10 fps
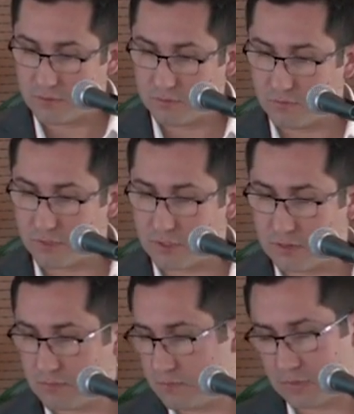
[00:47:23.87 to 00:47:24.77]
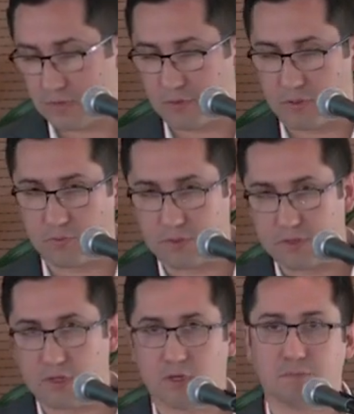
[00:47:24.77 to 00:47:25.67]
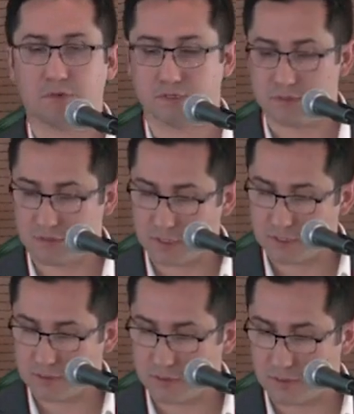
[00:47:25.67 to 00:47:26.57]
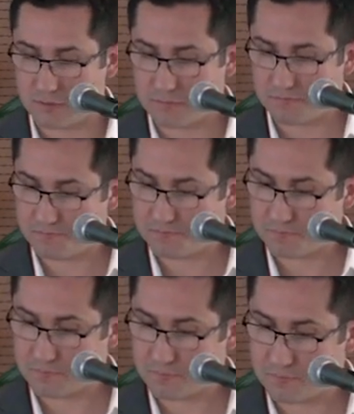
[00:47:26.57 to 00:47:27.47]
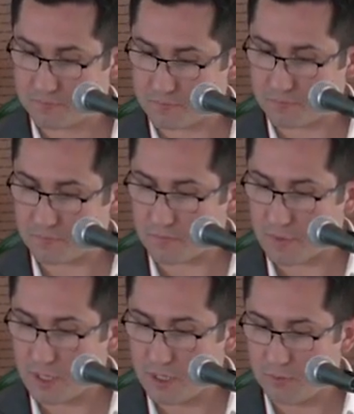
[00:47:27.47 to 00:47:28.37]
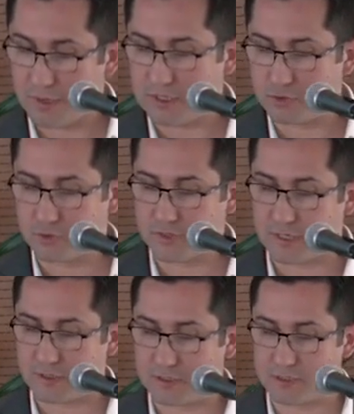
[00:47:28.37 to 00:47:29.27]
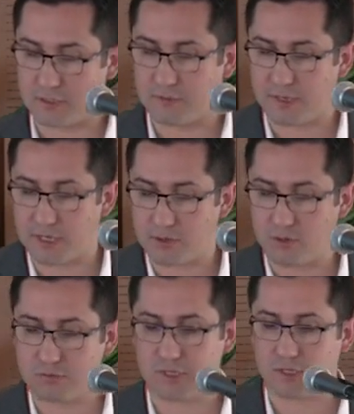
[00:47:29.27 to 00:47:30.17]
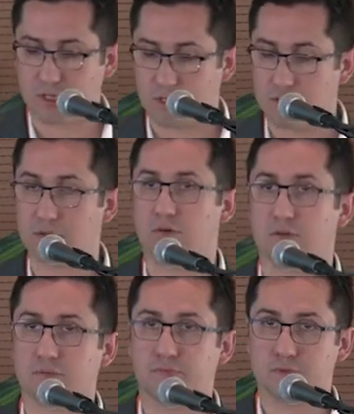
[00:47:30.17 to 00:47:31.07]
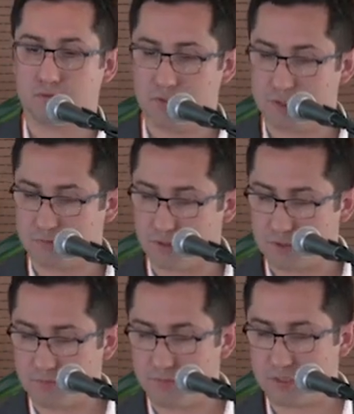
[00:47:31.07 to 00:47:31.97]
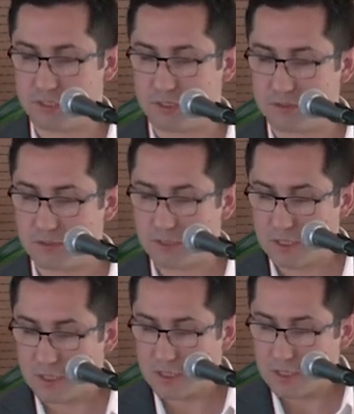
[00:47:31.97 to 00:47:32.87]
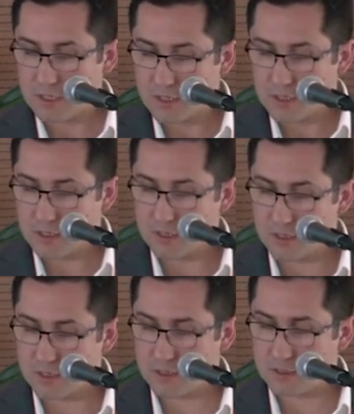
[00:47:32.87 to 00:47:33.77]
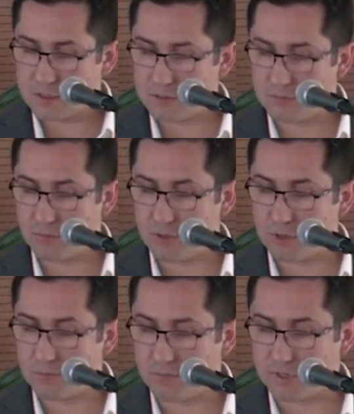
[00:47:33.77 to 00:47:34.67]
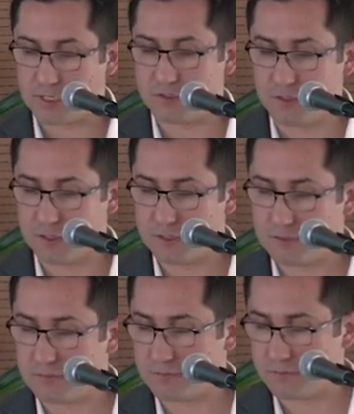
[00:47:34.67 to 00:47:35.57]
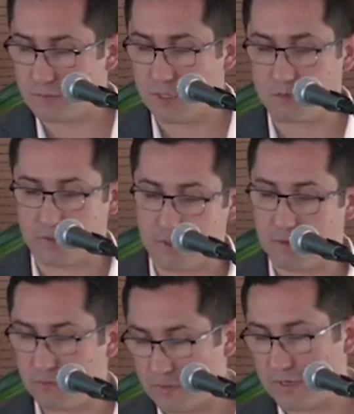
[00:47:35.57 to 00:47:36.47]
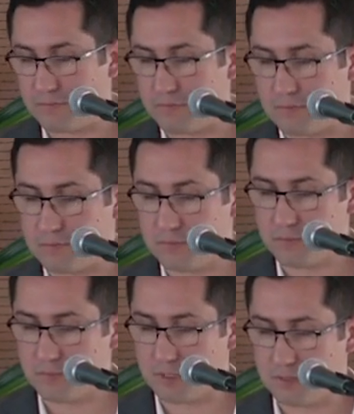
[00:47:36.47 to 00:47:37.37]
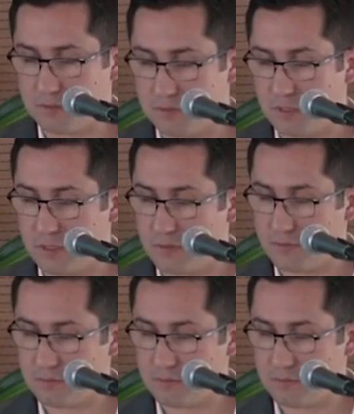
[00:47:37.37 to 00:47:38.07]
we get everything with the percentage. And we had to create this email account dedicated only to this procedure. It's bonopublicaciones@unab.cl.